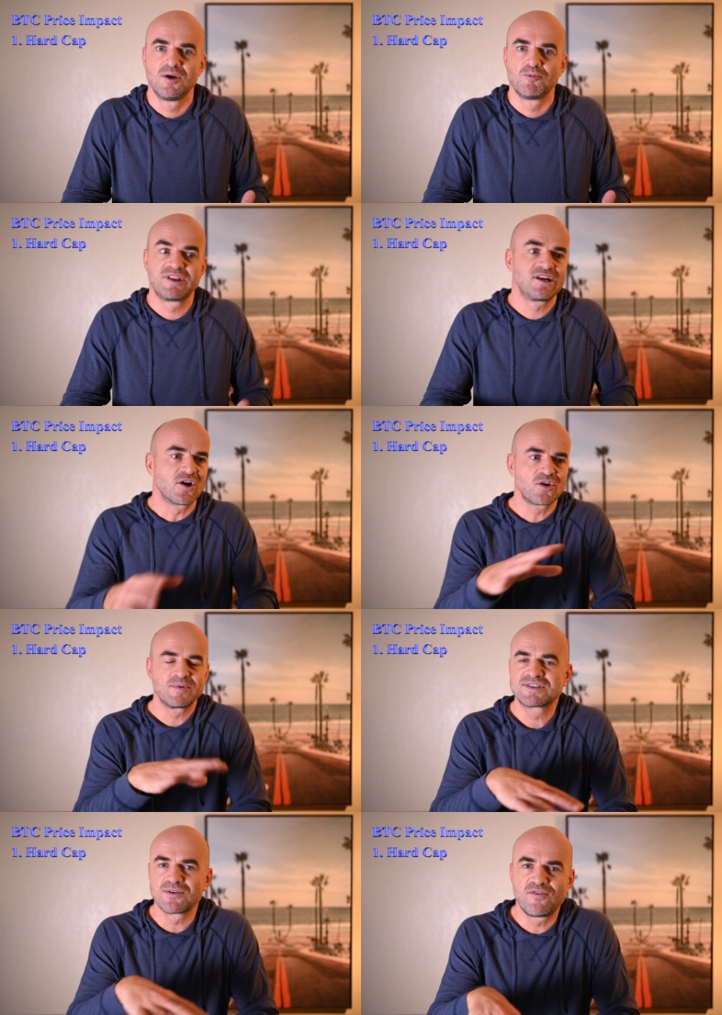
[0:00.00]
But that
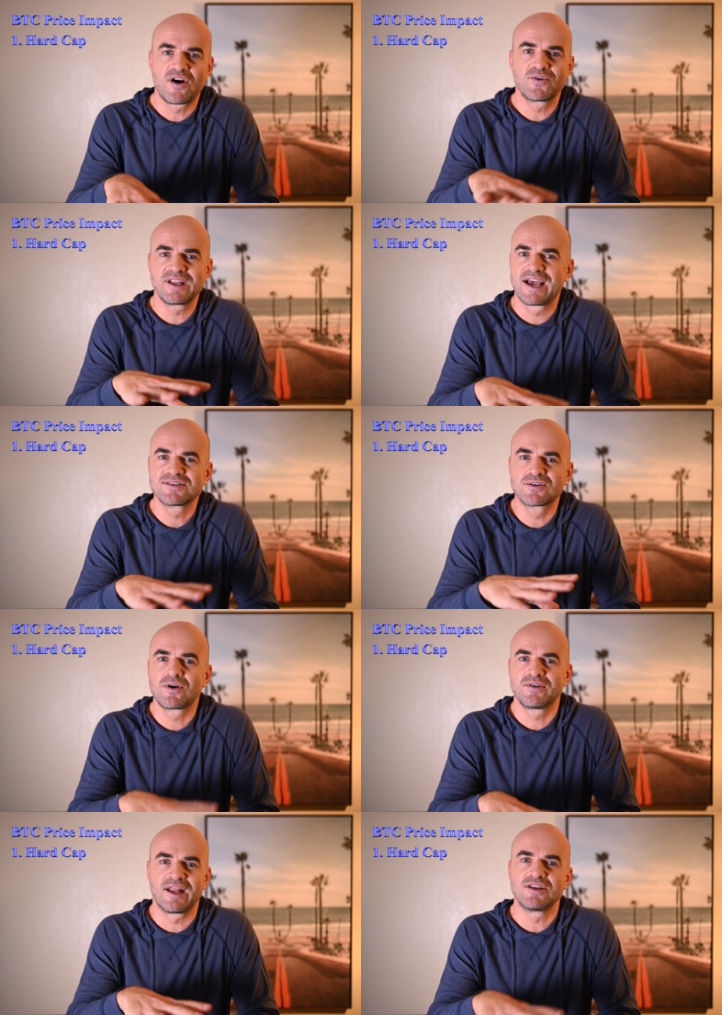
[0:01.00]
argument so far really hasn't
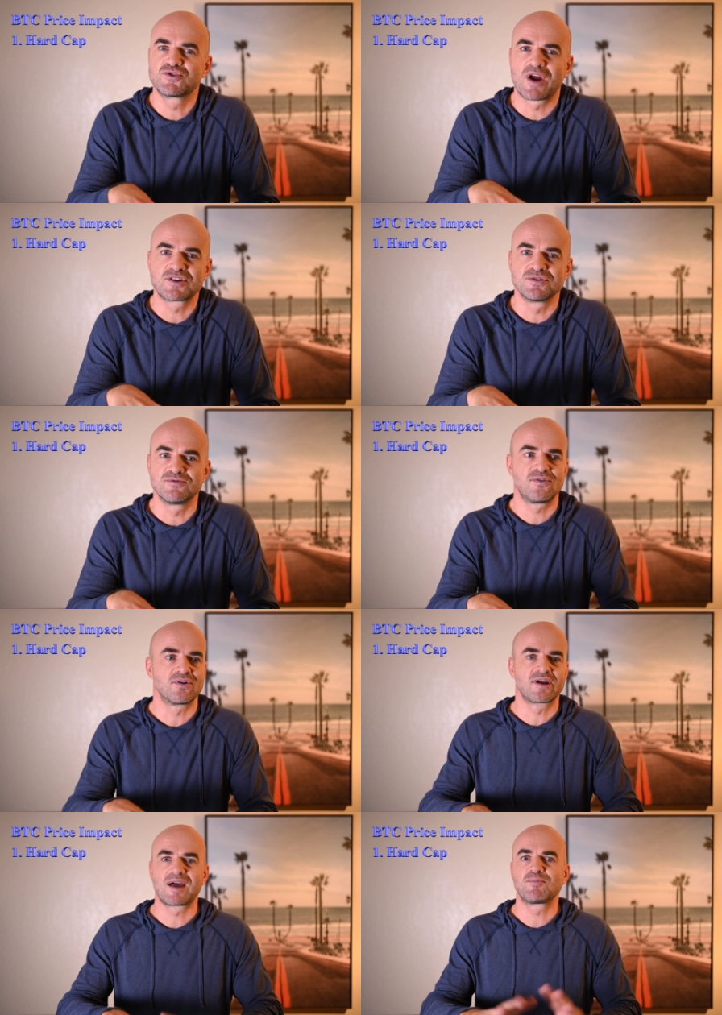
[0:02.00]
gotten any traction
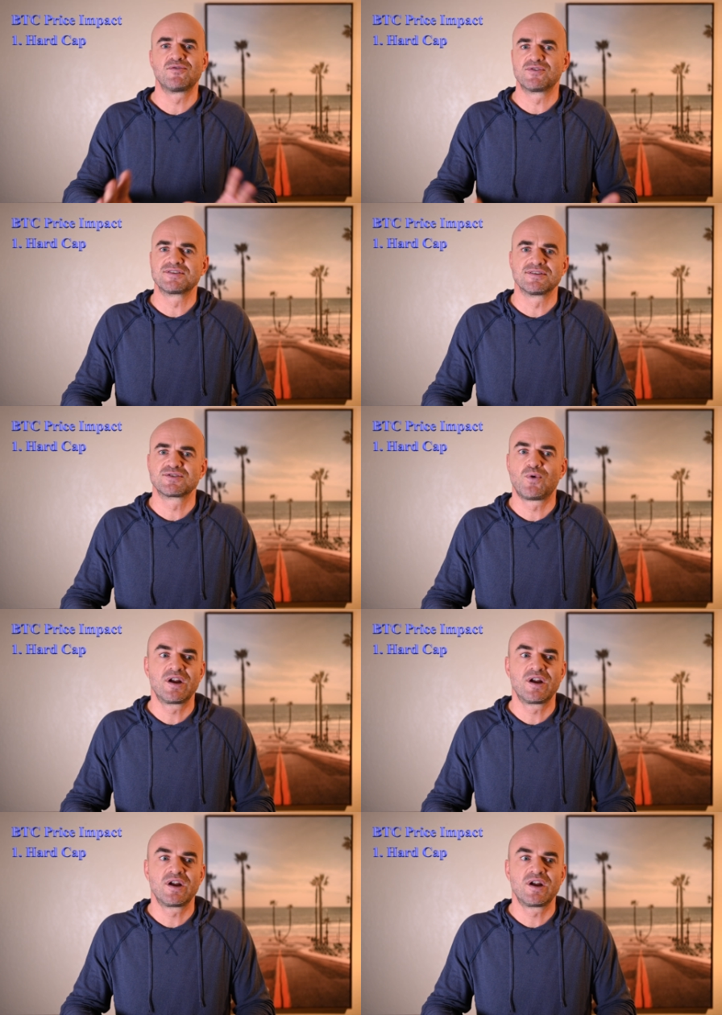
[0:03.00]
for a couple of reasons.